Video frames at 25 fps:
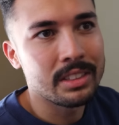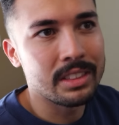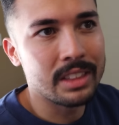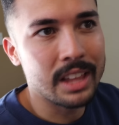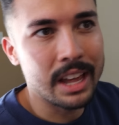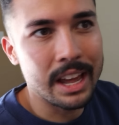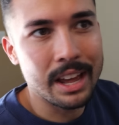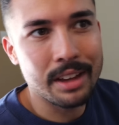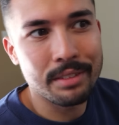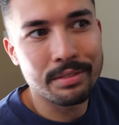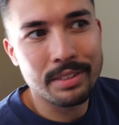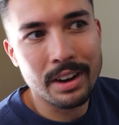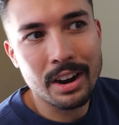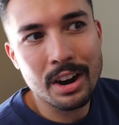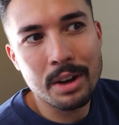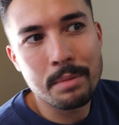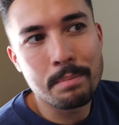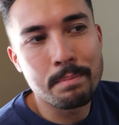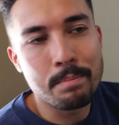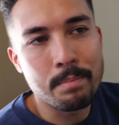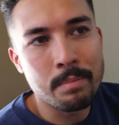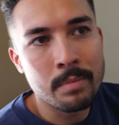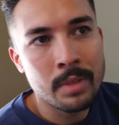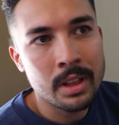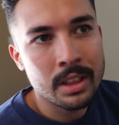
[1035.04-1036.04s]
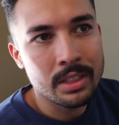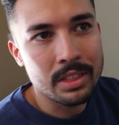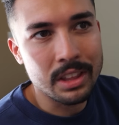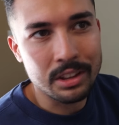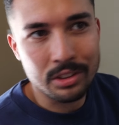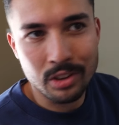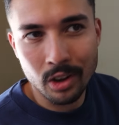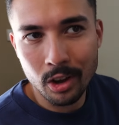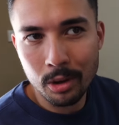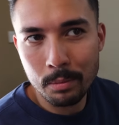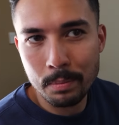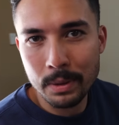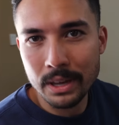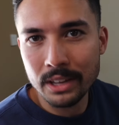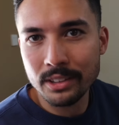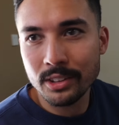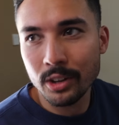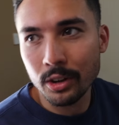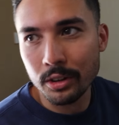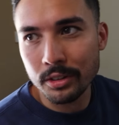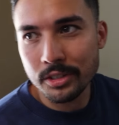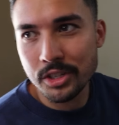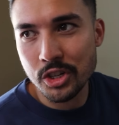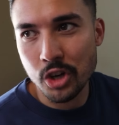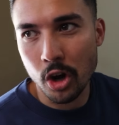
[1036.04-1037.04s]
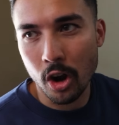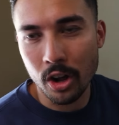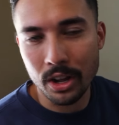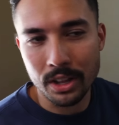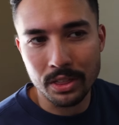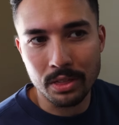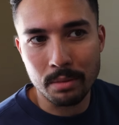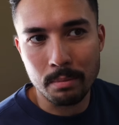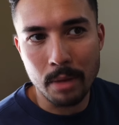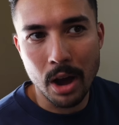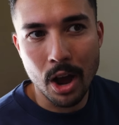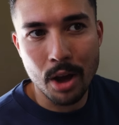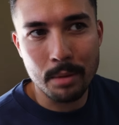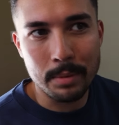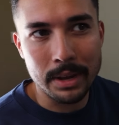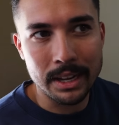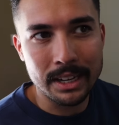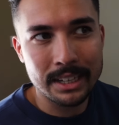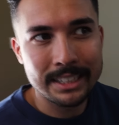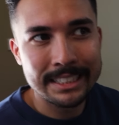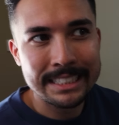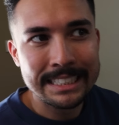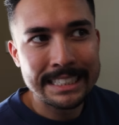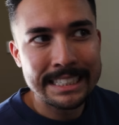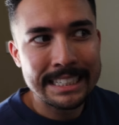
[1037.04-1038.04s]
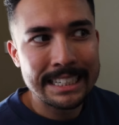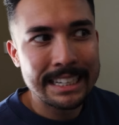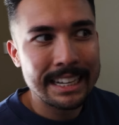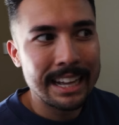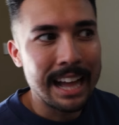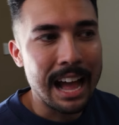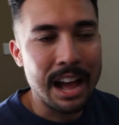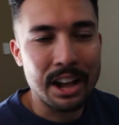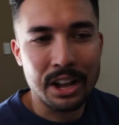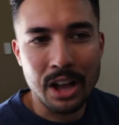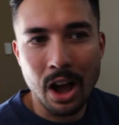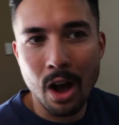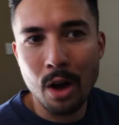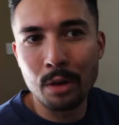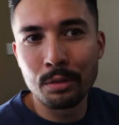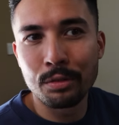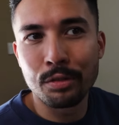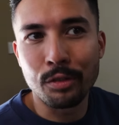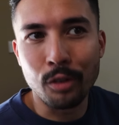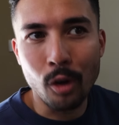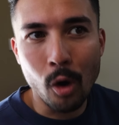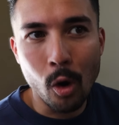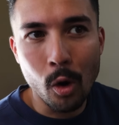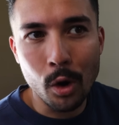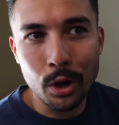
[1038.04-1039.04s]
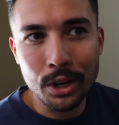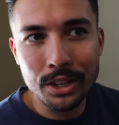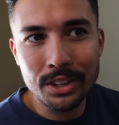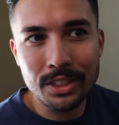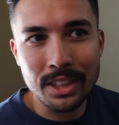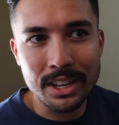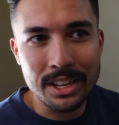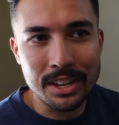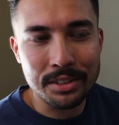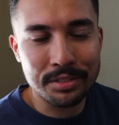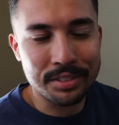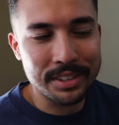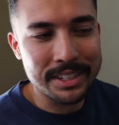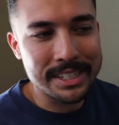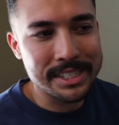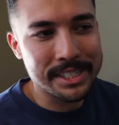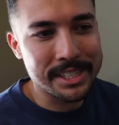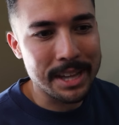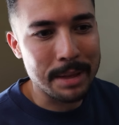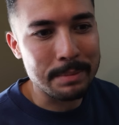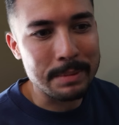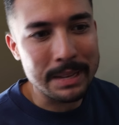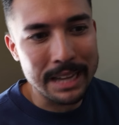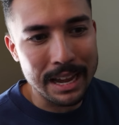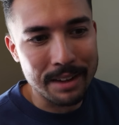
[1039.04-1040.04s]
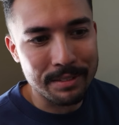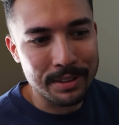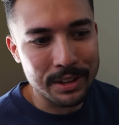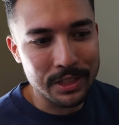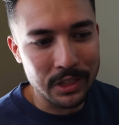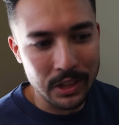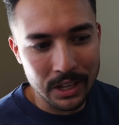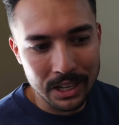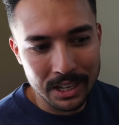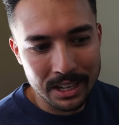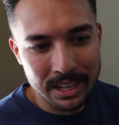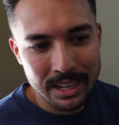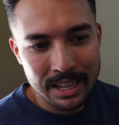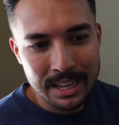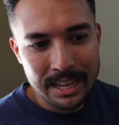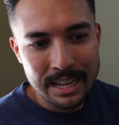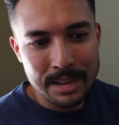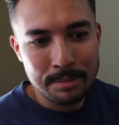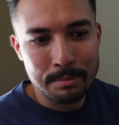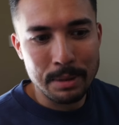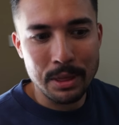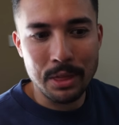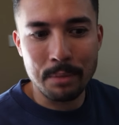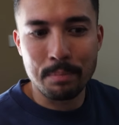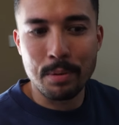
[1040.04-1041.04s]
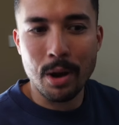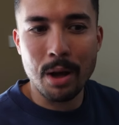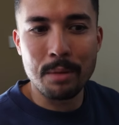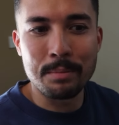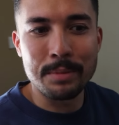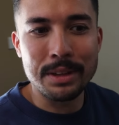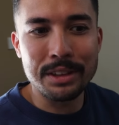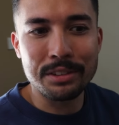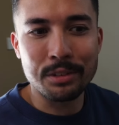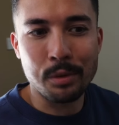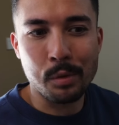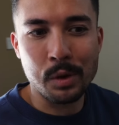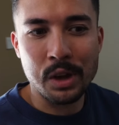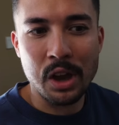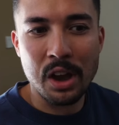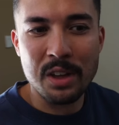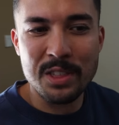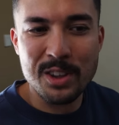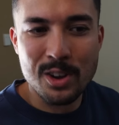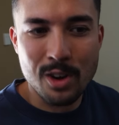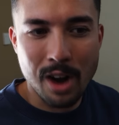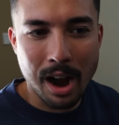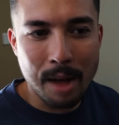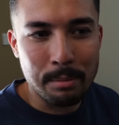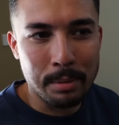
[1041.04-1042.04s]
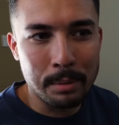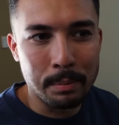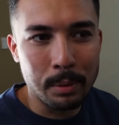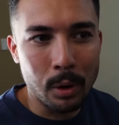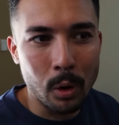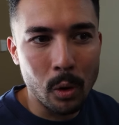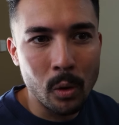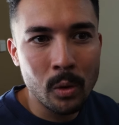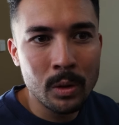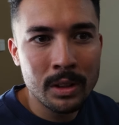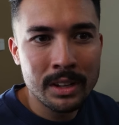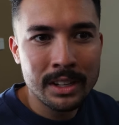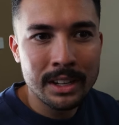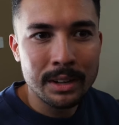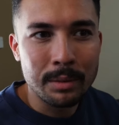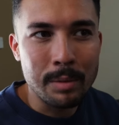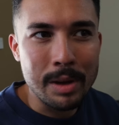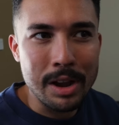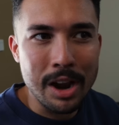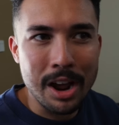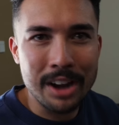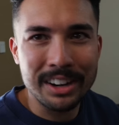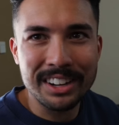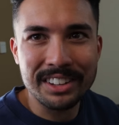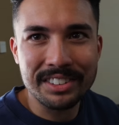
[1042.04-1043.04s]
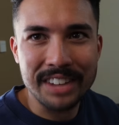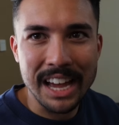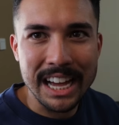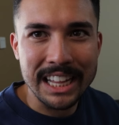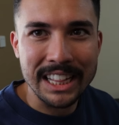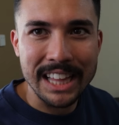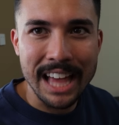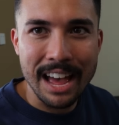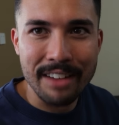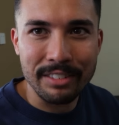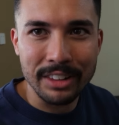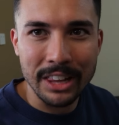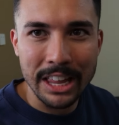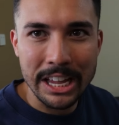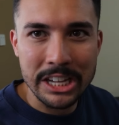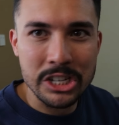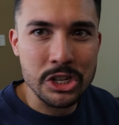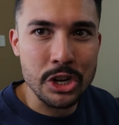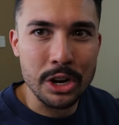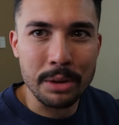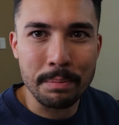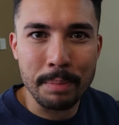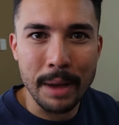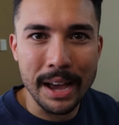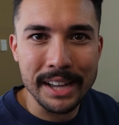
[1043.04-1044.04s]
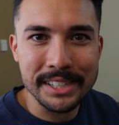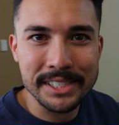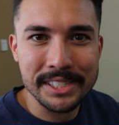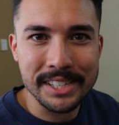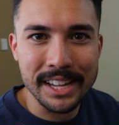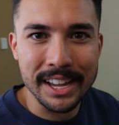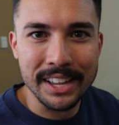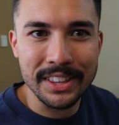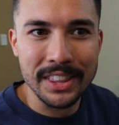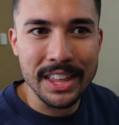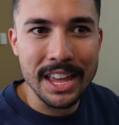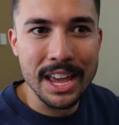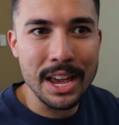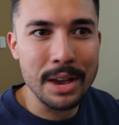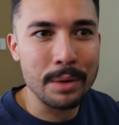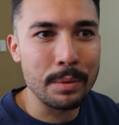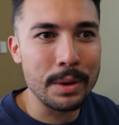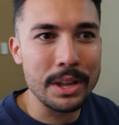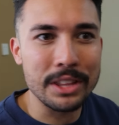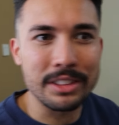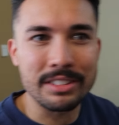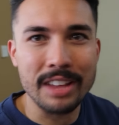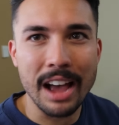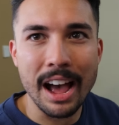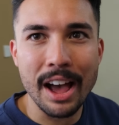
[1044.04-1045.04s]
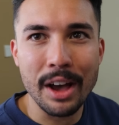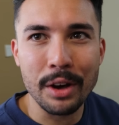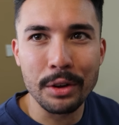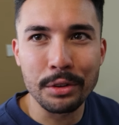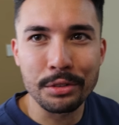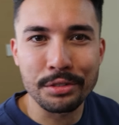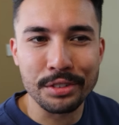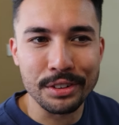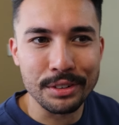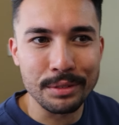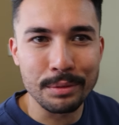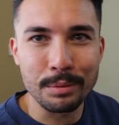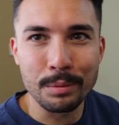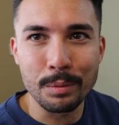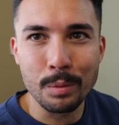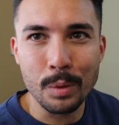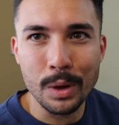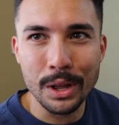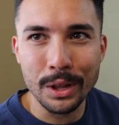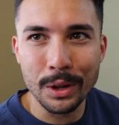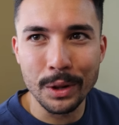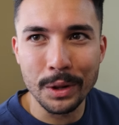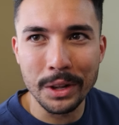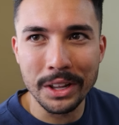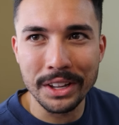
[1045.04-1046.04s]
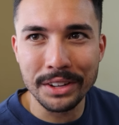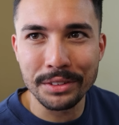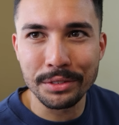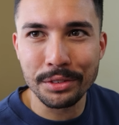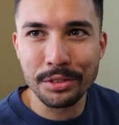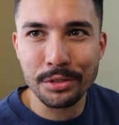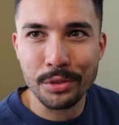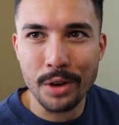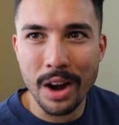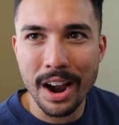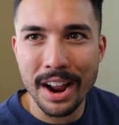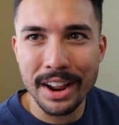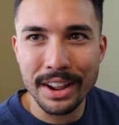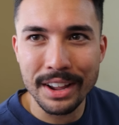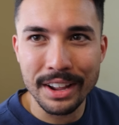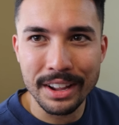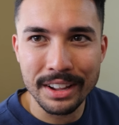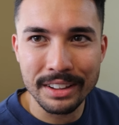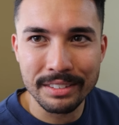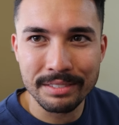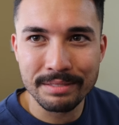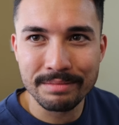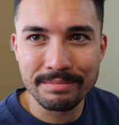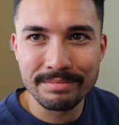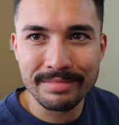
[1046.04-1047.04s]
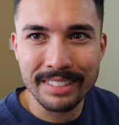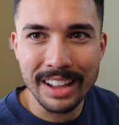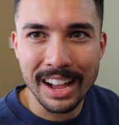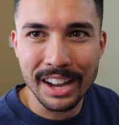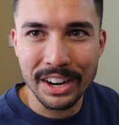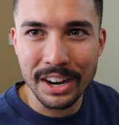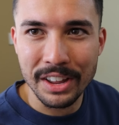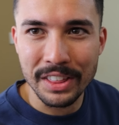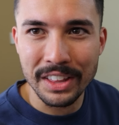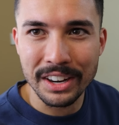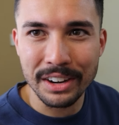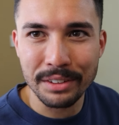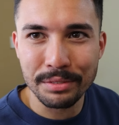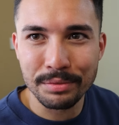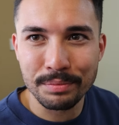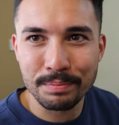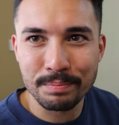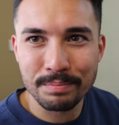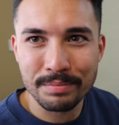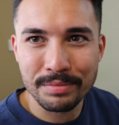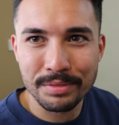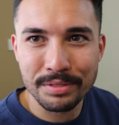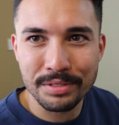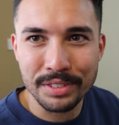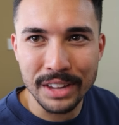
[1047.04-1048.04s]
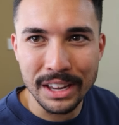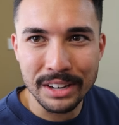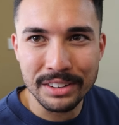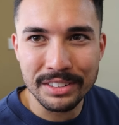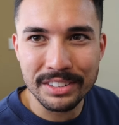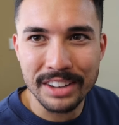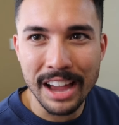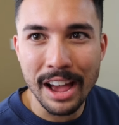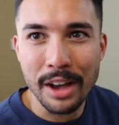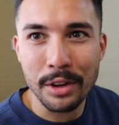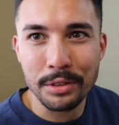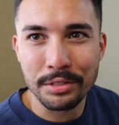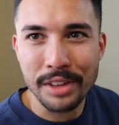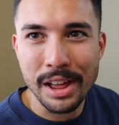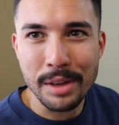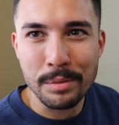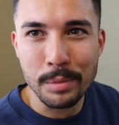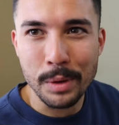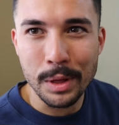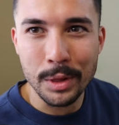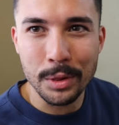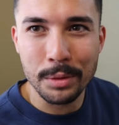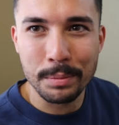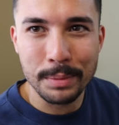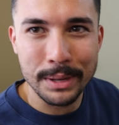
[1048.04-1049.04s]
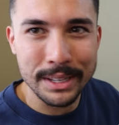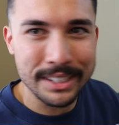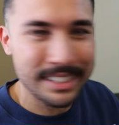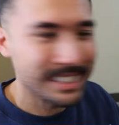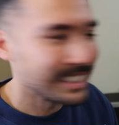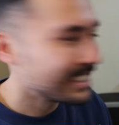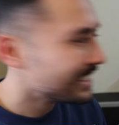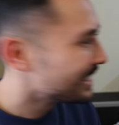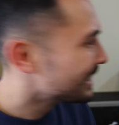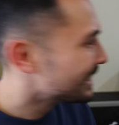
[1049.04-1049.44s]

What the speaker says: They're too big, too strong at the moment. Going forward, they're just intercepting everything. But the problem is, if we go to grab a ball, we don't exactly have electric pace down there with Tails and Will and Shrey. I know that I've said Tails and Will, but...